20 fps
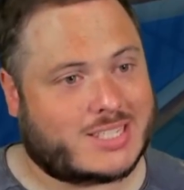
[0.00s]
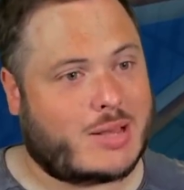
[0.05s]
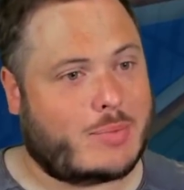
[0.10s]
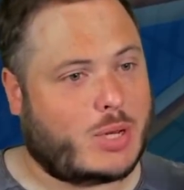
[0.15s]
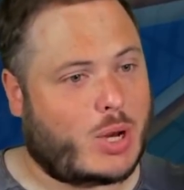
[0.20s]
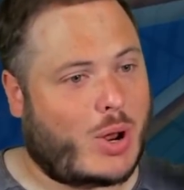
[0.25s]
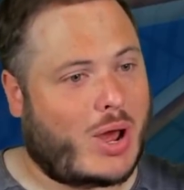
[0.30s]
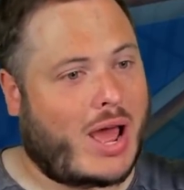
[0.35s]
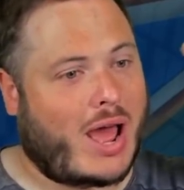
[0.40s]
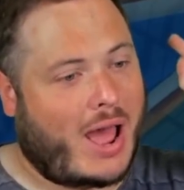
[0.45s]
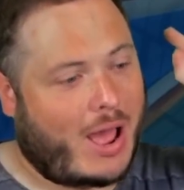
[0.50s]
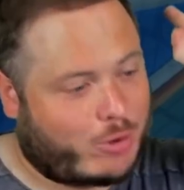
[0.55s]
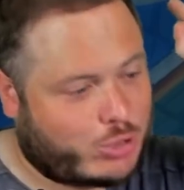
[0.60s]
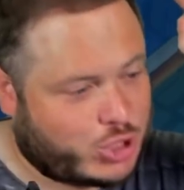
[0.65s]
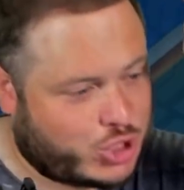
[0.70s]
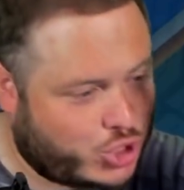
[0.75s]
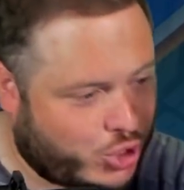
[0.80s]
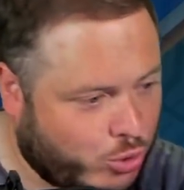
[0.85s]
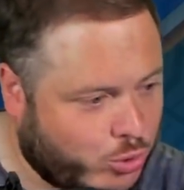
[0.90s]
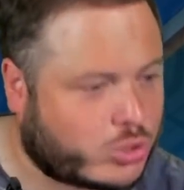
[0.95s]
Let me know how
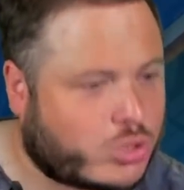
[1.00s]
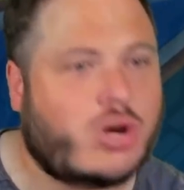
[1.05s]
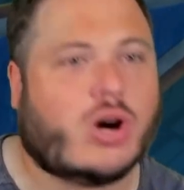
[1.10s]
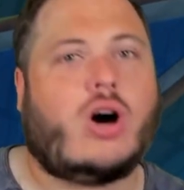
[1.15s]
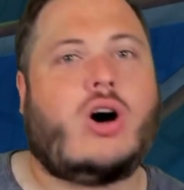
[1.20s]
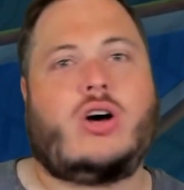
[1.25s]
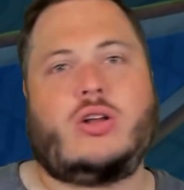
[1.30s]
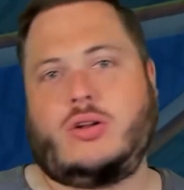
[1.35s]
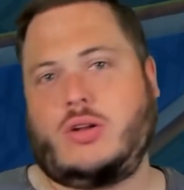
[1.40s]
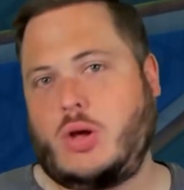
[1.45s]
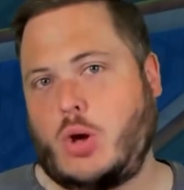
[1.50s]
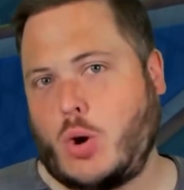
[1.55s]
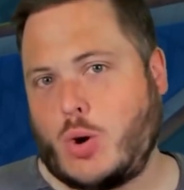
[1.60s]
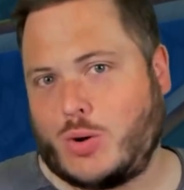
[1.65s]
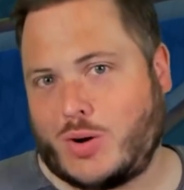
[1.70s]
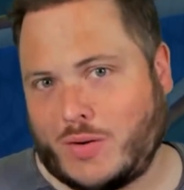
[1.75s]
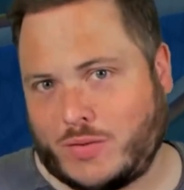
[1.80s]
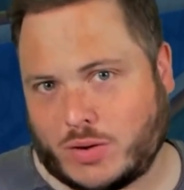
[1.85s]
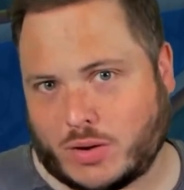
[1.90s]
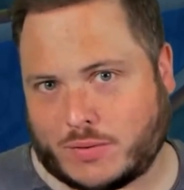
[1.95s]
you got on
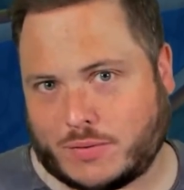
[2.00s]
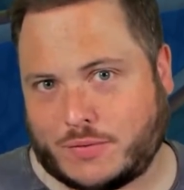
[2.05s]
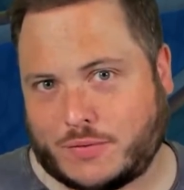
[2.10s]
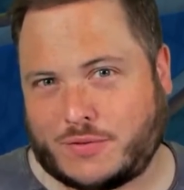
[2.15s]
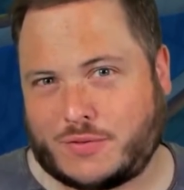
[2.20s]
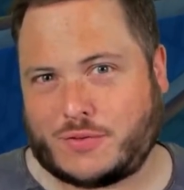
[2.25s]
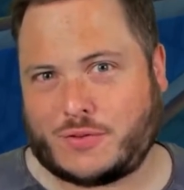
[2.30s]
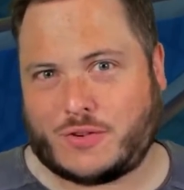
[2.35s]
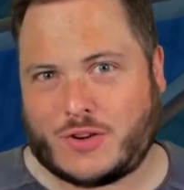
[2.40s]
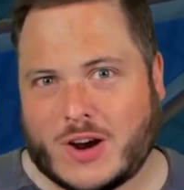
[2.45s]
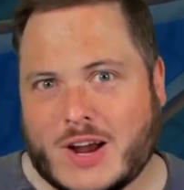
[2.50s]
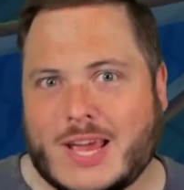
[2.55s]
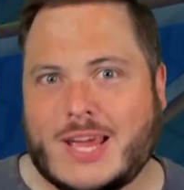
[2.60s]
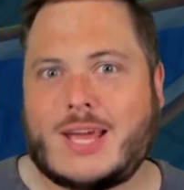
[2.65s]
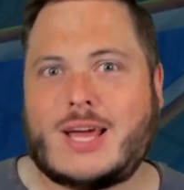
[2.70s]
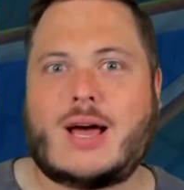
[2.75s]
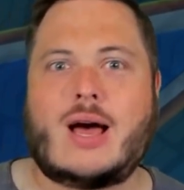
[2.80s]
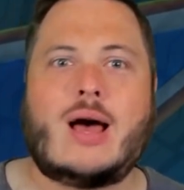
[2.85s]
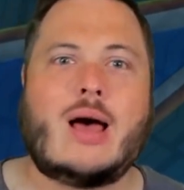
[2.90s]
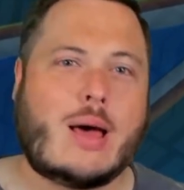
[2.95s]
with your
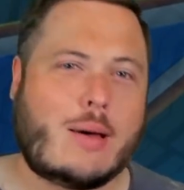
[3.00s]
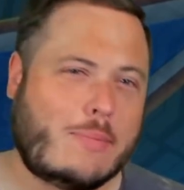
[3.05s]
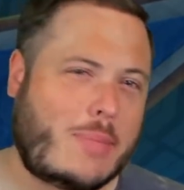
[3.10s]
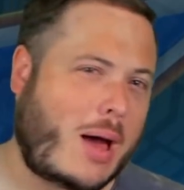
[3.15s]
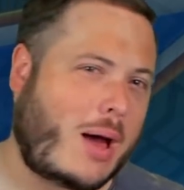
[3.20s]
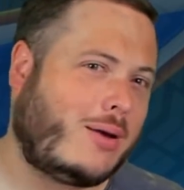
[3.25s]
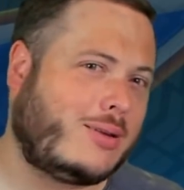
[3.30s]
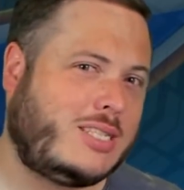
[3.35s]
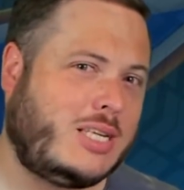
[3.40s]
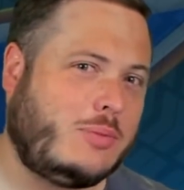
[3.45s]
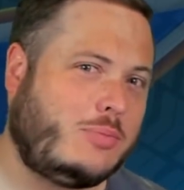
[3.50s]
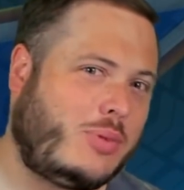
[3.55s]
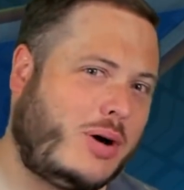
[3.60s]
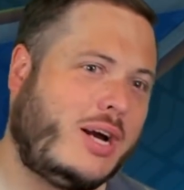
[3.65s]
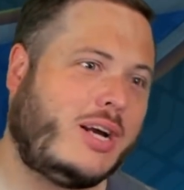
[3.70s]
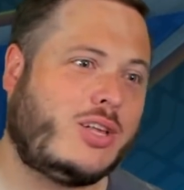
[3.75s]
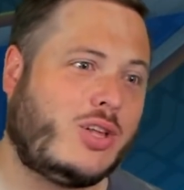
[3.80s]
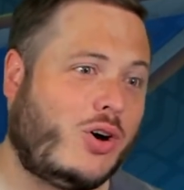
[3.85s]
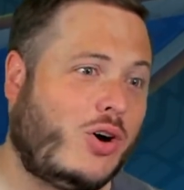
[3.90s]
free Bounty Breaker,